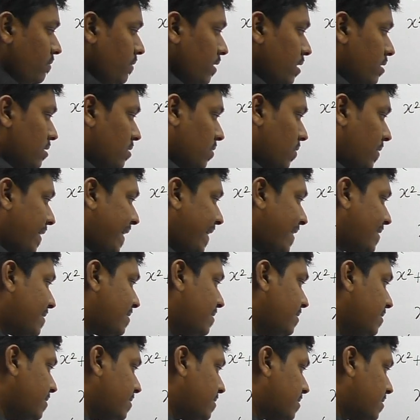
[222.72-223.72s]
So
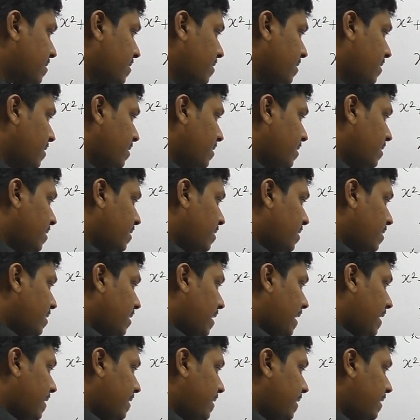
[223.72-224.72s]
next is,
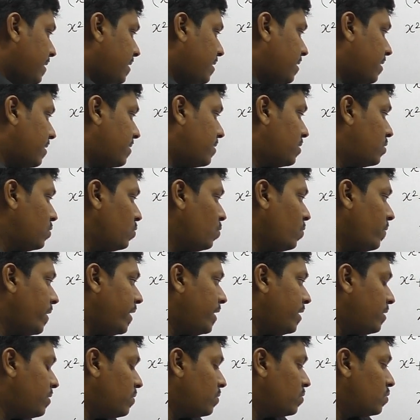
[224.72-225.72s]
I think 2
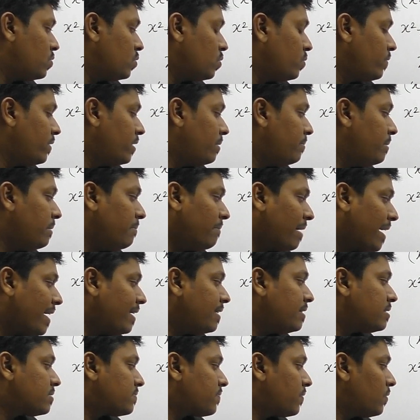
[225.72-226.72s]
into 2 will be
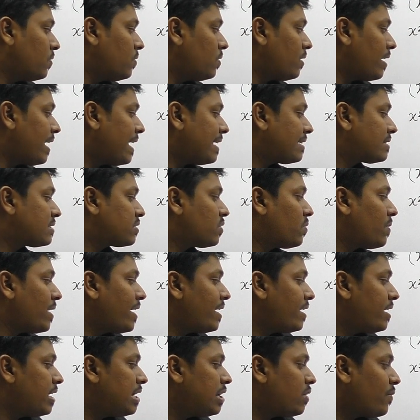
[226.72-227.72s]
minus 4, x
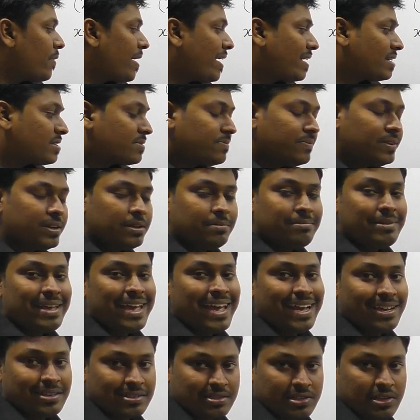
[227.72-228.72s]
square into x will be
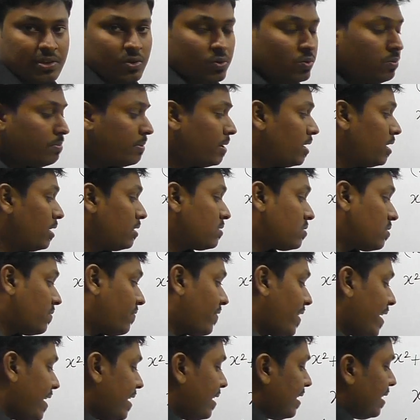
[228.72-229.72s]
x cube. So
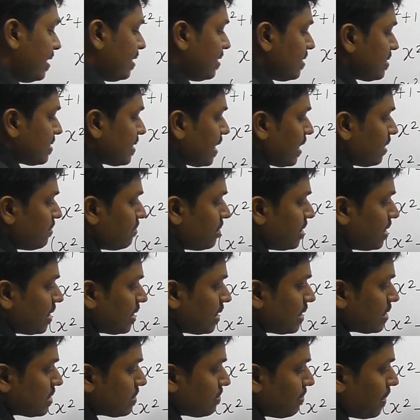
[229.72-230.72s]
finally this can be
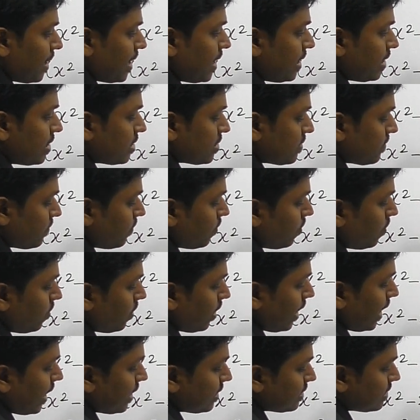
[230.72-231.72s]
written as minus
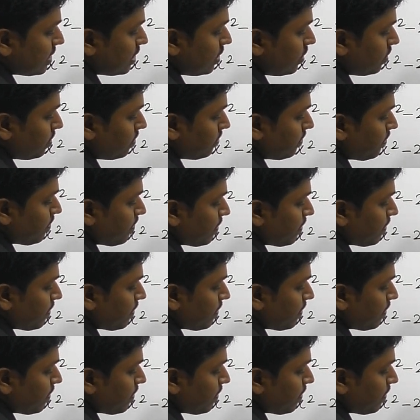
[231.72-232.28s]
4x cube.